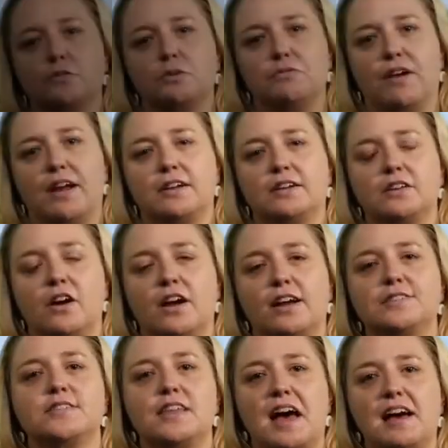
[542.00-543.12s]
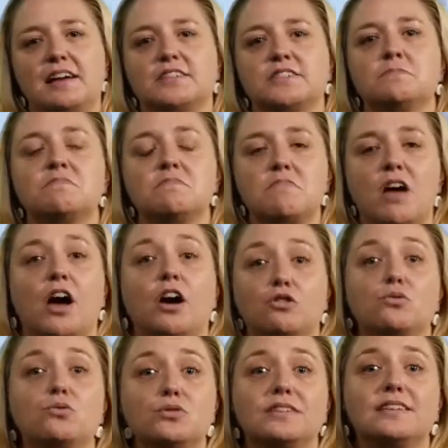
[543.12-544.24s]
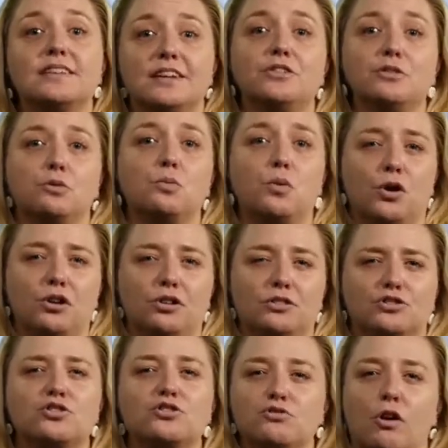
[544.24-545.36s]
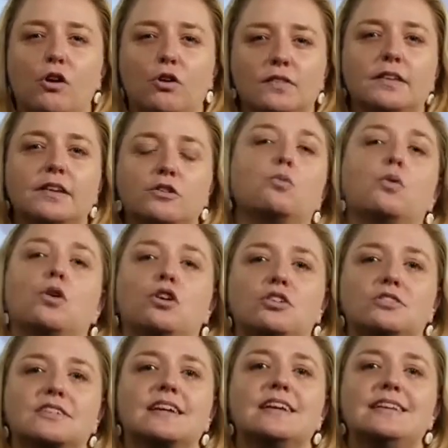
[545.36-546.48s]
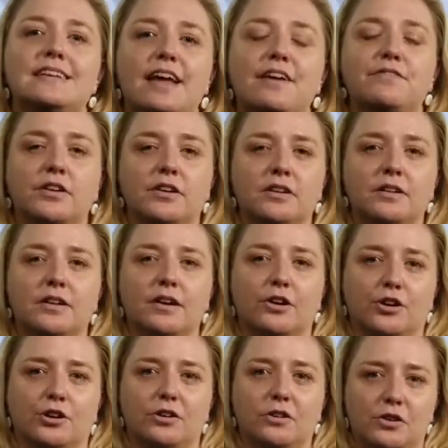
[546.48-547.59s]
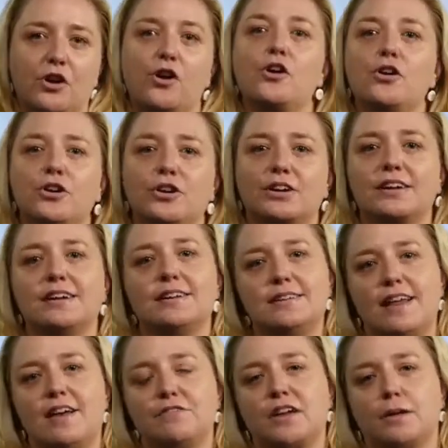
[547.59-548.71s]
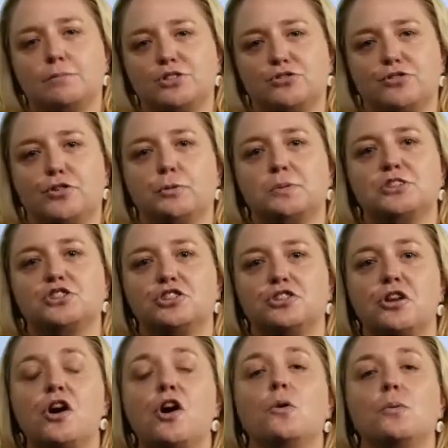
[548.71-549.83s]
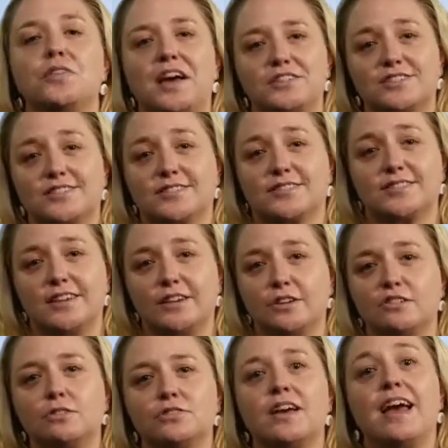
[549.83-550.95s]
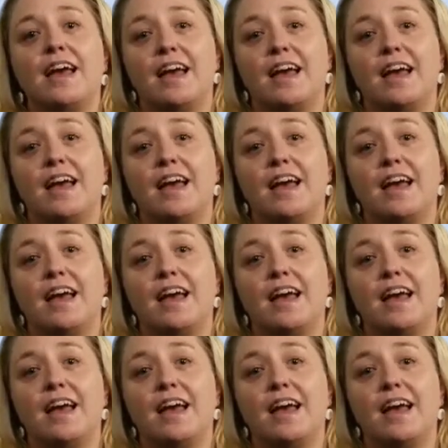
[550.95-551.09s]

that we recognise that a good legal world, a strong legal world, can never come to fruition without skilled,